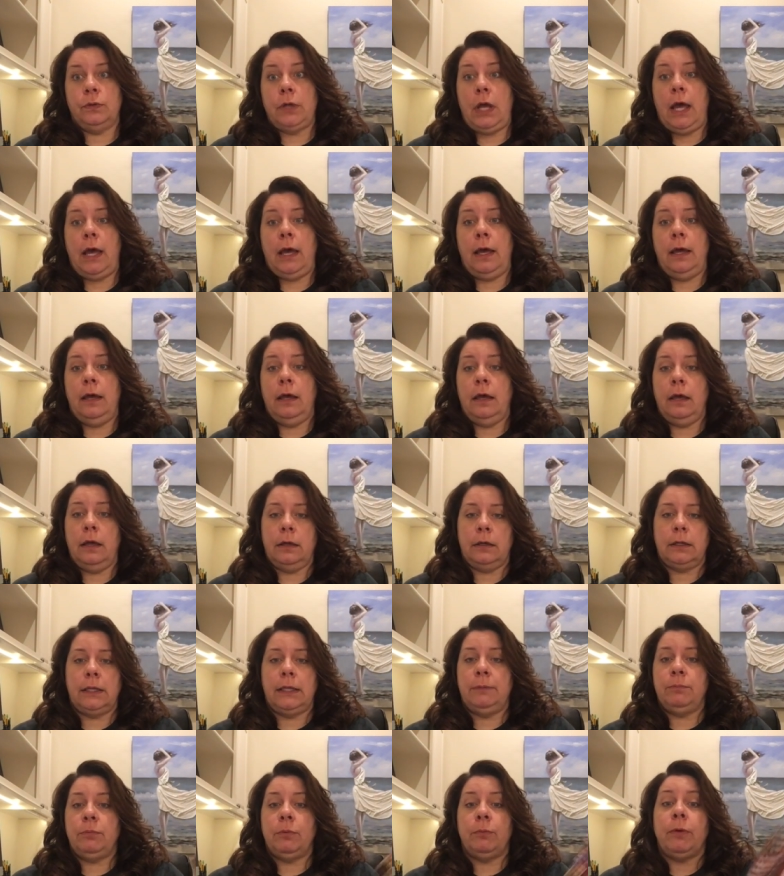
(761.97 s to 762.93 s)
uh,
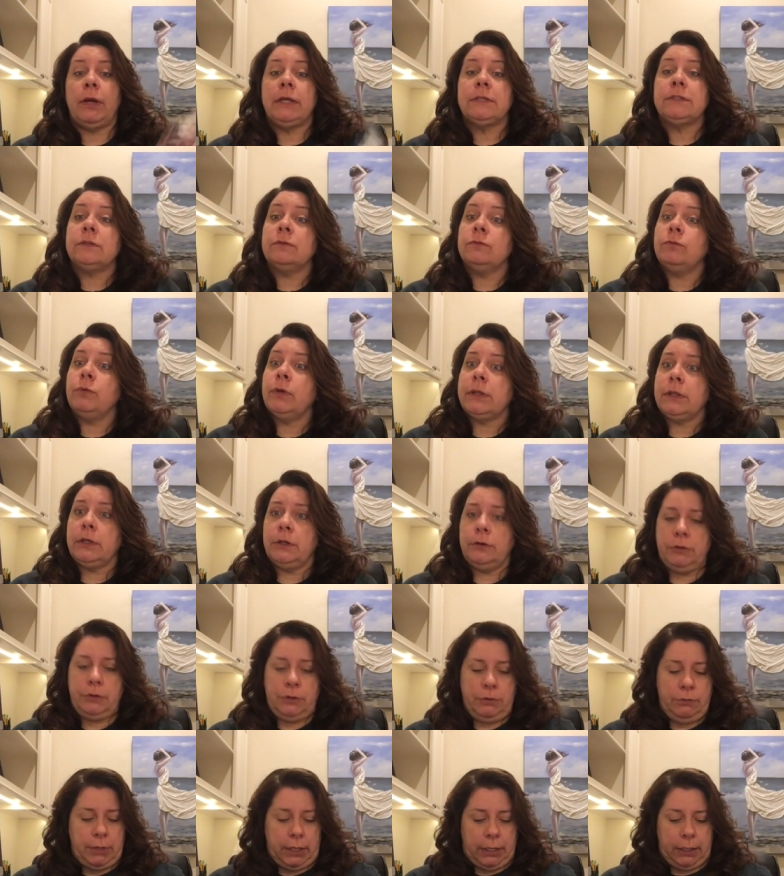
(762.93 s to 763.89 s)
keep abreast of what they're
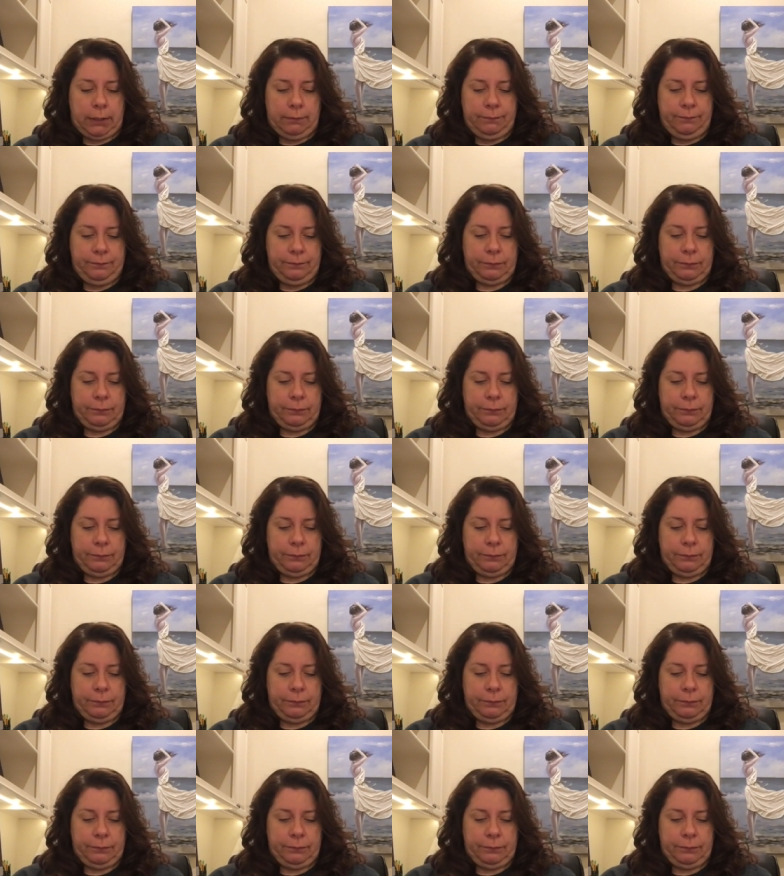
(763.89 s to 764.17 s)
doing.